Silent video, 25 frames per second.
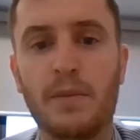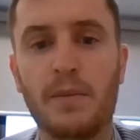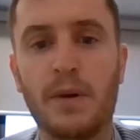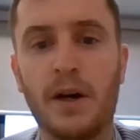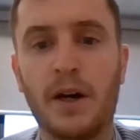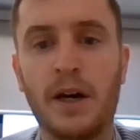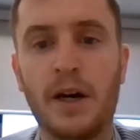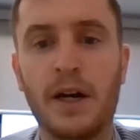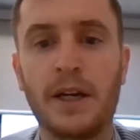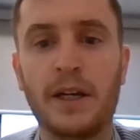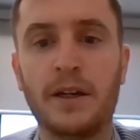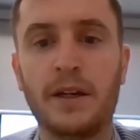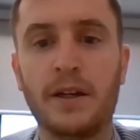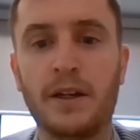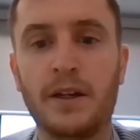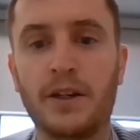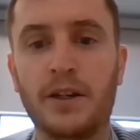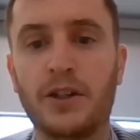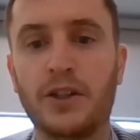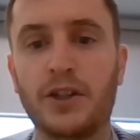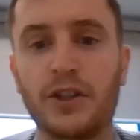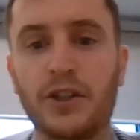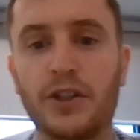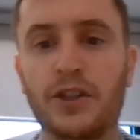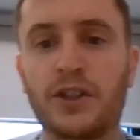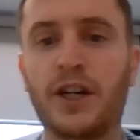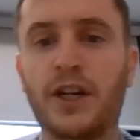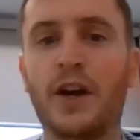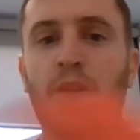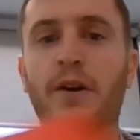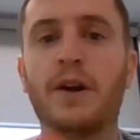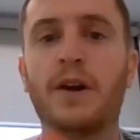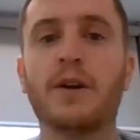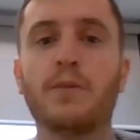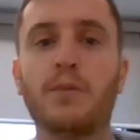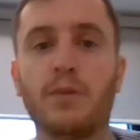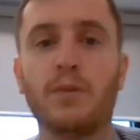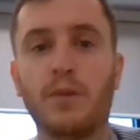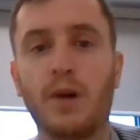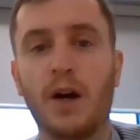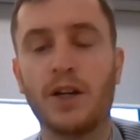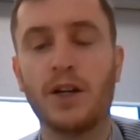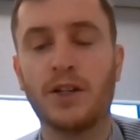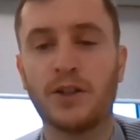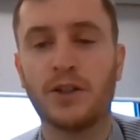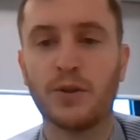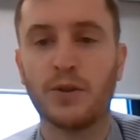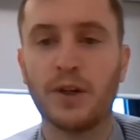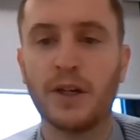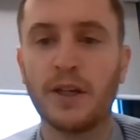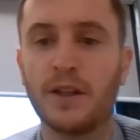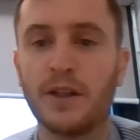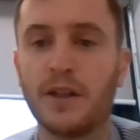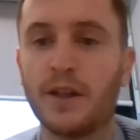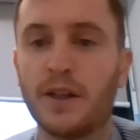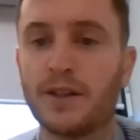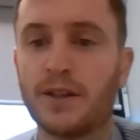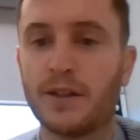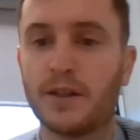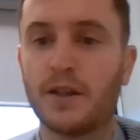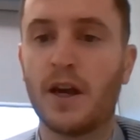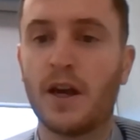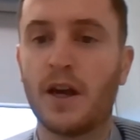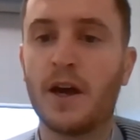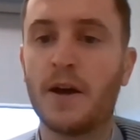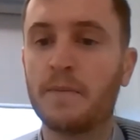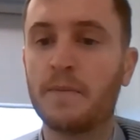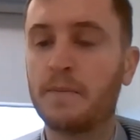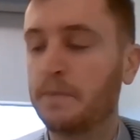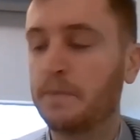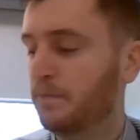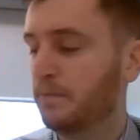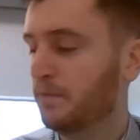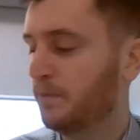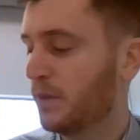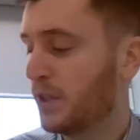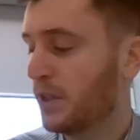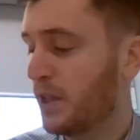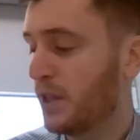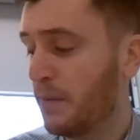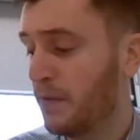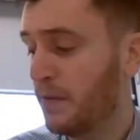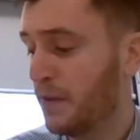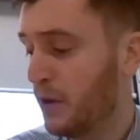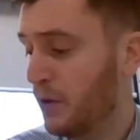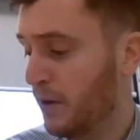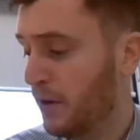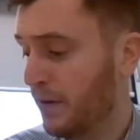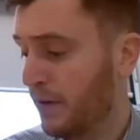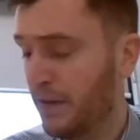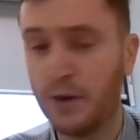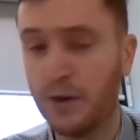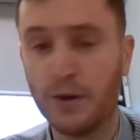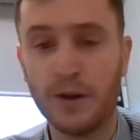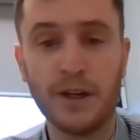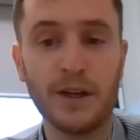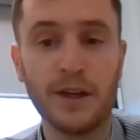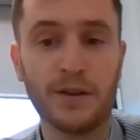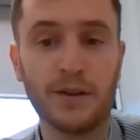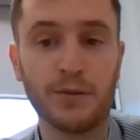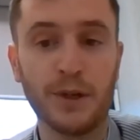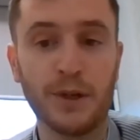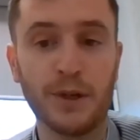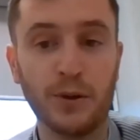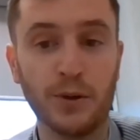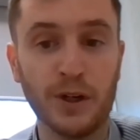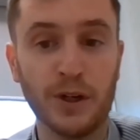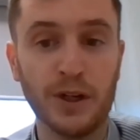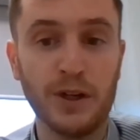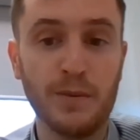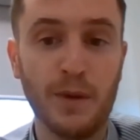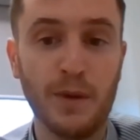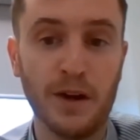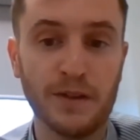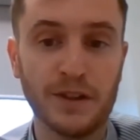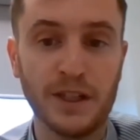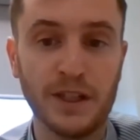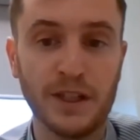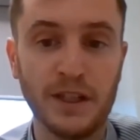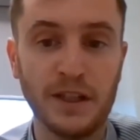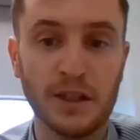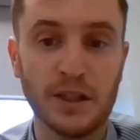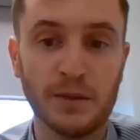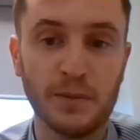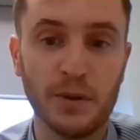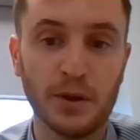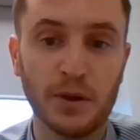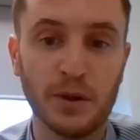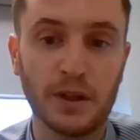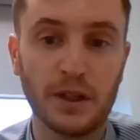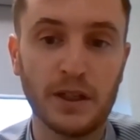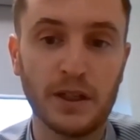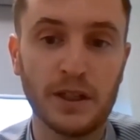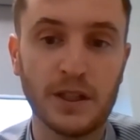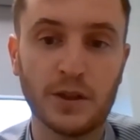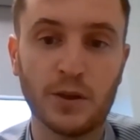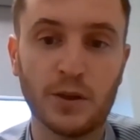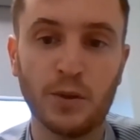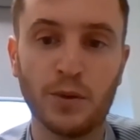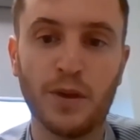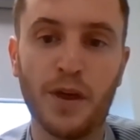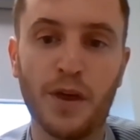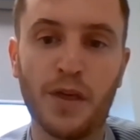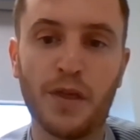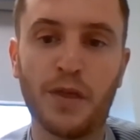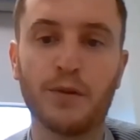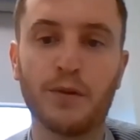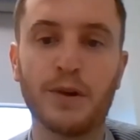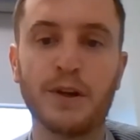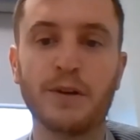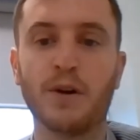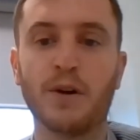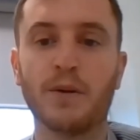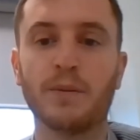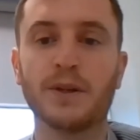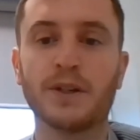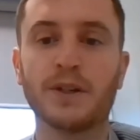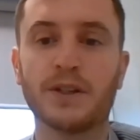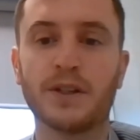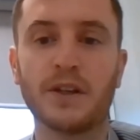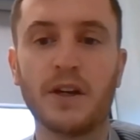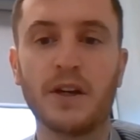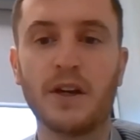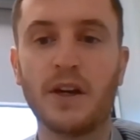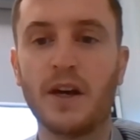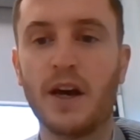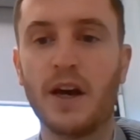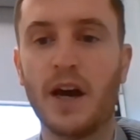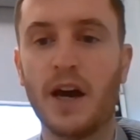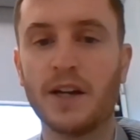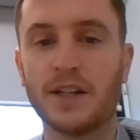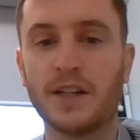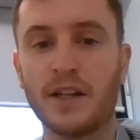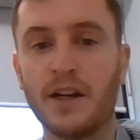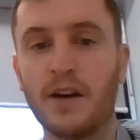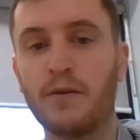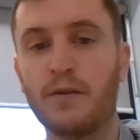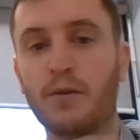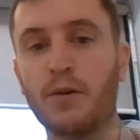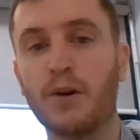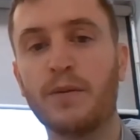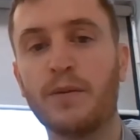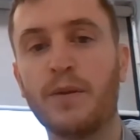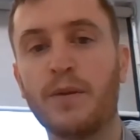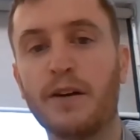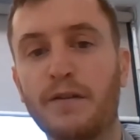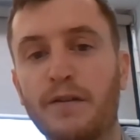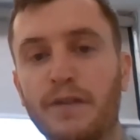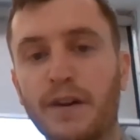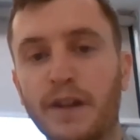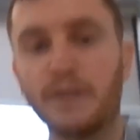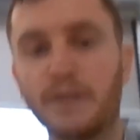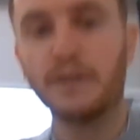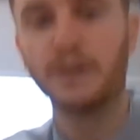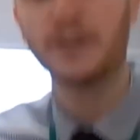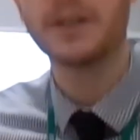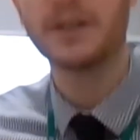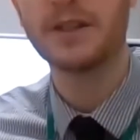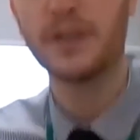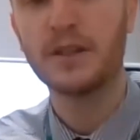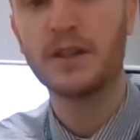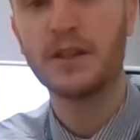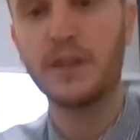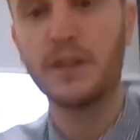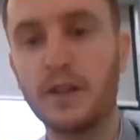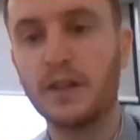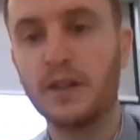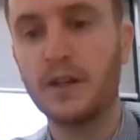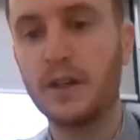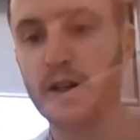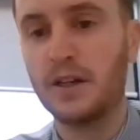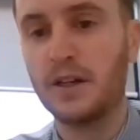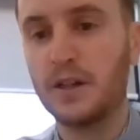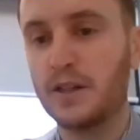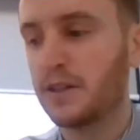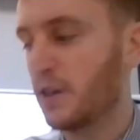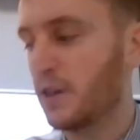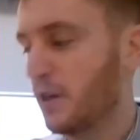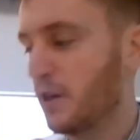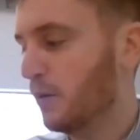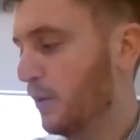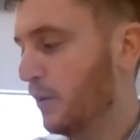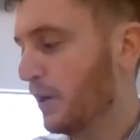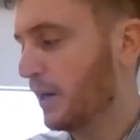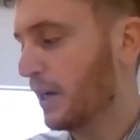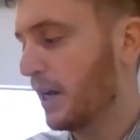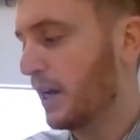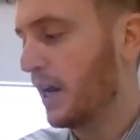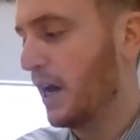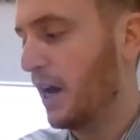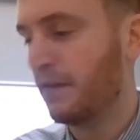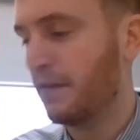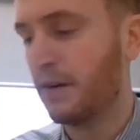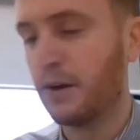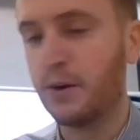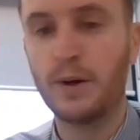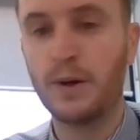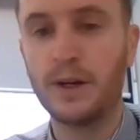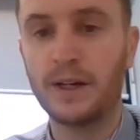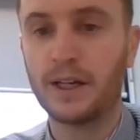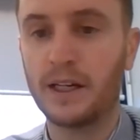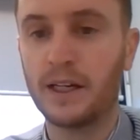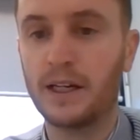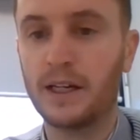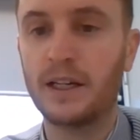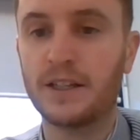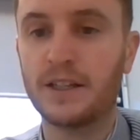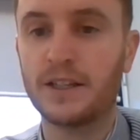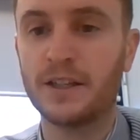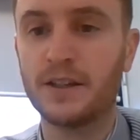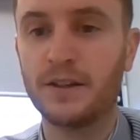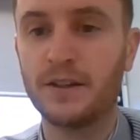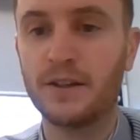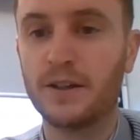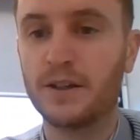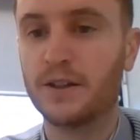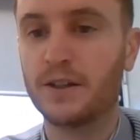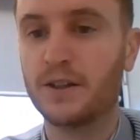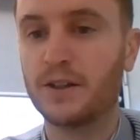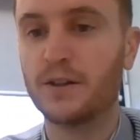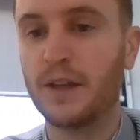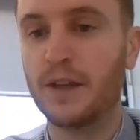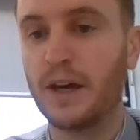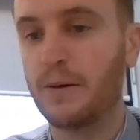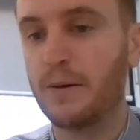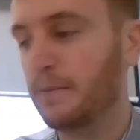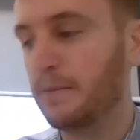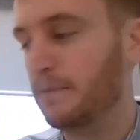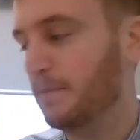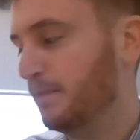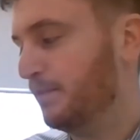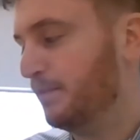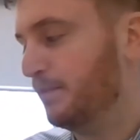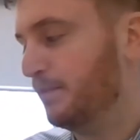by sharing a story that um, some of you, if you're in year three order, you might have seen this book. It's called The Three Robbers. It's another one of my favorites. So we're going to have a quick listen to that one.